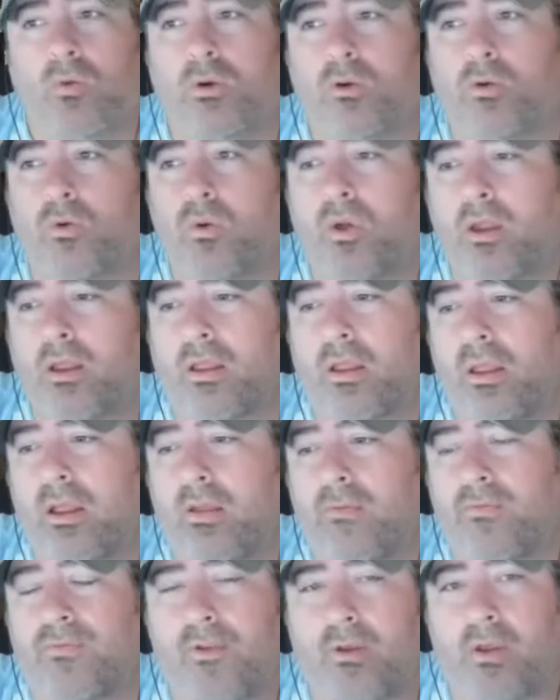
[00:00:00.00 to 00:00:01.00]
real quick,
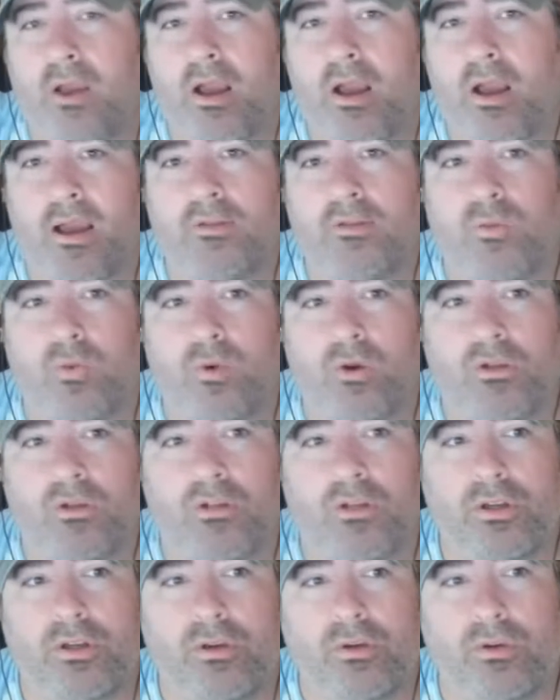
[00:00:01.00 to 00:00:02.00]
if you guys
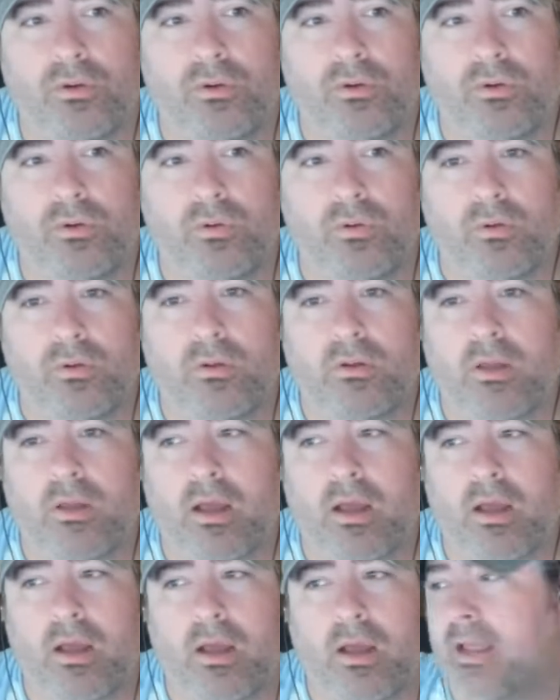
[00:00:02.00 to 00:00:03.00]
want to
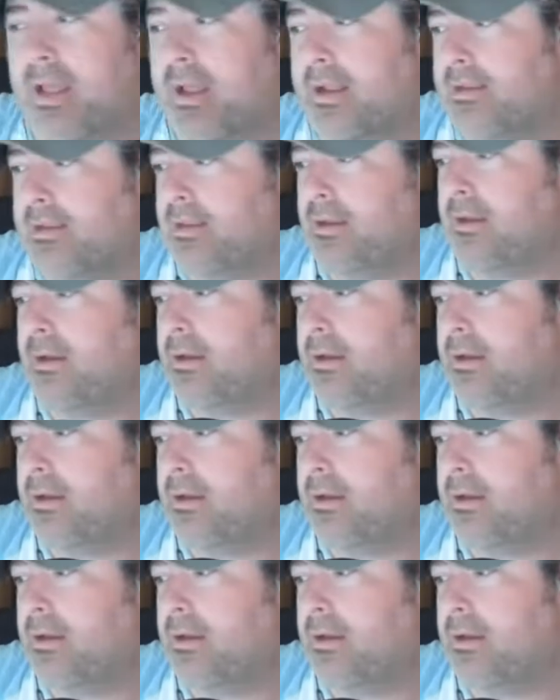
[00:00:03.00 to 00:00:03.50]
contact